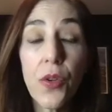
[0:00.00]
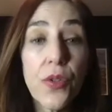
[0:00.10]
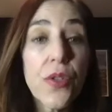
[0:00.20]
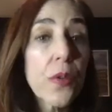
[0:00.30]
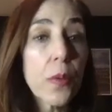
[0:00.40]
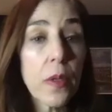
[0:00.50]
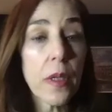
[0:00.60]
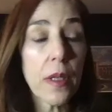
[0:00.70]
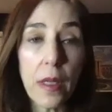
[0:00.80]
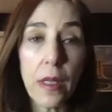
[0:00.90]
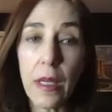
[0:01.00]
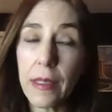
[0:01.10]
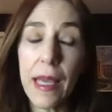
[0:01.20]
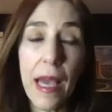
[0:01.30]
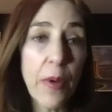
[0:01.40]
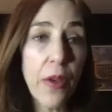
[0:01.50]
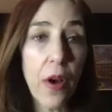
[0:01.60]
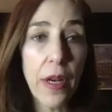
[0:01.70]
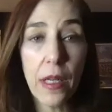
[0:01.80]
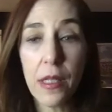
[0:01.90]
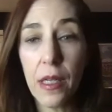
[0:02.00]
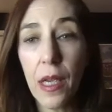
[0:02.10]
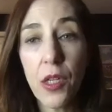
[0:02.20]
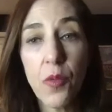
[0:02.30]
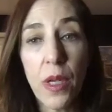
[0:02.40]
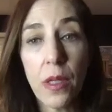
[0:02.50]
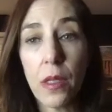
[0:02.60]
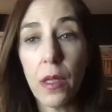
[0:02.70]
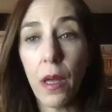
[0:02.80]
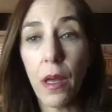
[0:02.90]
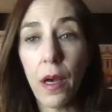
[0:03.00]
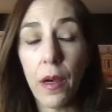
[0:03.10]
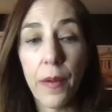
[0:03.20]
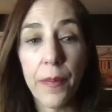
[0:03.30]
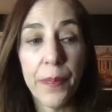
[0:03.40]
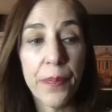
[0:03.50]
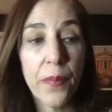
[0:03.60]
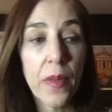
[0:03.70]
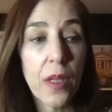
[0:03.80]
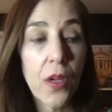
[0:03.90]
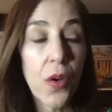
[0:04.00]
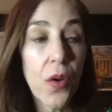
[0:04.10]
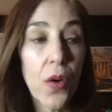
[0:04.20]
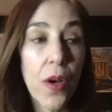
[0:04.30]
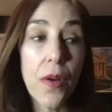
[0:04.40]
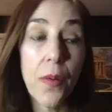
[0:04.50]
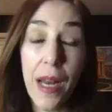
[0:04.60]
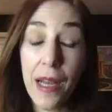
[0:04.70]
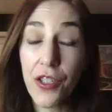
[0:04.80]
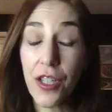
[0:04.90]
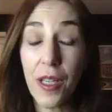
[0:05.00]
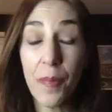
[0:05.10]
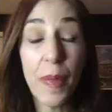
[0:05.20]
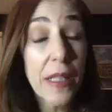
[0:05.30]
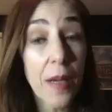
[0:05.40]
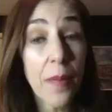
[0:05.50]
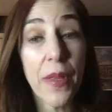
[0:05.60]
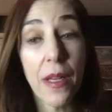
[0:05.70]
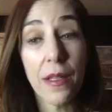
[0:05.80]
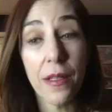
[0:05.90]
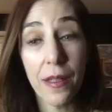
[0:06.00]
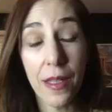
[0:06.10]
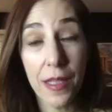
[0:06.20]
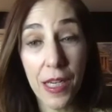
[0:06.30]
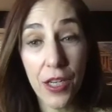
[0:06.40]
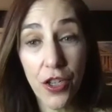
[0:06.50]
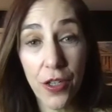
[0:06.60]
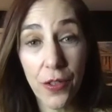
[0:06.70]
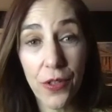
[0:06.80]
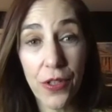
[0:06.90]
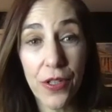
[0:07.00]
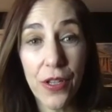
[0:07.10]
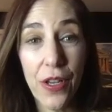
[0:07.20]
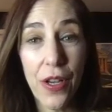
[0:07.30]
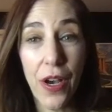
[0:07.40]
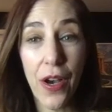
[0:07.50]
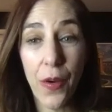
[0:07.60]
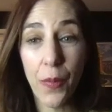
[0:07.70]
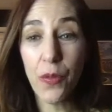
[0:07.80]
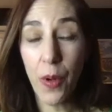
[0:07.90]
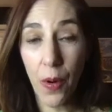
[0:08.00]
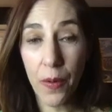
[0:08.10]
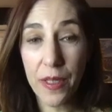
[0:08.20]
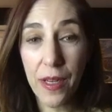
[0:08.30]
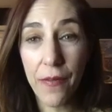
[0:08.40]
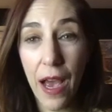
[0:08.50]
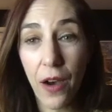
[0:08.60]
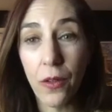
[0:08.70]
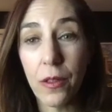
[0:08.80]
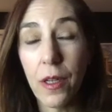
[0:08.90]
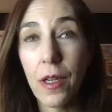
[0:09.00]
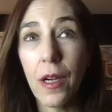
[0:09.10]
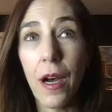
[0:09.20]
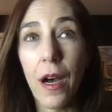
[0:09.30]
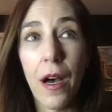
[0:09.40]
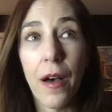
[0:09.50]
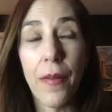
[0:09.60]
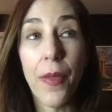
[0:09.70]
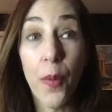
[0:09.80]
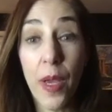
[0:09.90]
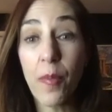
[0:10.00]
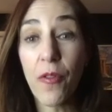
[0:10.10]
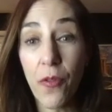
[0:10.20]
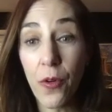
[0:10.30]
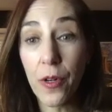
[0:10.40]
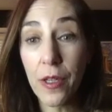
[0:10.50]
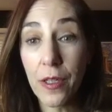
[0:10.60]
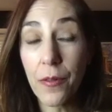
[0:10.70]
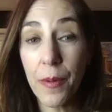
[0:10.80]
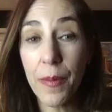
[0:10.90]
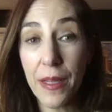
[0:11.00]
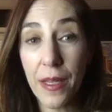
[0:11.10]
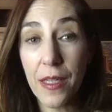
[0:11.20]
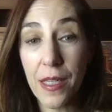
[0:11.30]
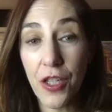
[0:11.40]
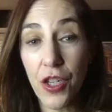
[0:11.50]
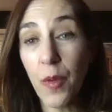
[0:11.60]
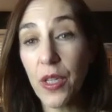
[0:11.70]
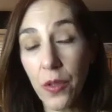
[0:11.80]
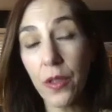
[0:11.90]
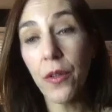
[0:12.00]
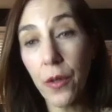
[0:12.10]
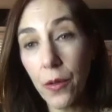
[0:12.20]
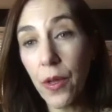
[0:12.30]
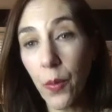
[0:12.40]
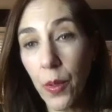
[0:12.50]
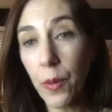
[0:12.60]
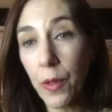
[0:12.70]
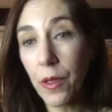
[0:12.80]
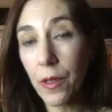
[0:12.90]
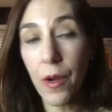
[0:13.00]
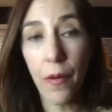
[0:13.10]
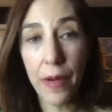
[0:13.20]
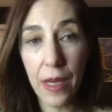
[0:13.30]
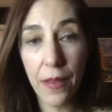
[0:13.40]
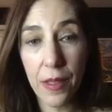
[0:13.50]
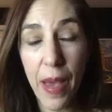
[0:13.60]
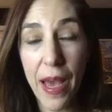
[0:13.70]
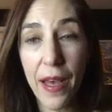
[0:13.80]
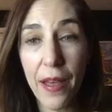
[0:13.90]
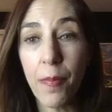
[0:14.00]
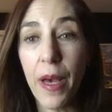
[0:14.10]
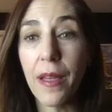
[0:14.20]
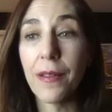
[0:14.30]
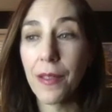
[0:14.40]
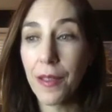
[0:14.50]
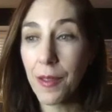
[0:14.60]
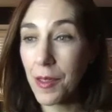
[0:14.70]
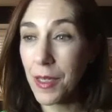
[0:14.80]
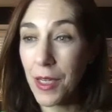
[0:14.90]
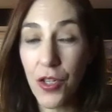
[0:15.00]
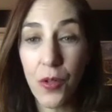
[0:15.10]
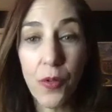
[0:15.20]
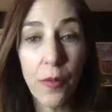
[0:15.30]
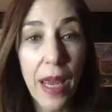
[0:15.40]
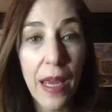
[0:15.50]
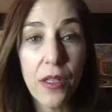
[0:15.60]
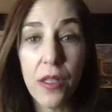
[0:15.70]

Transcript: So again, with audience engagement, um, we'd actually picked up the the t-shirts, uh, which we always give out. Uh, the week before we made the decision, we sort of knew that we were going down this path, but t-shirts were made.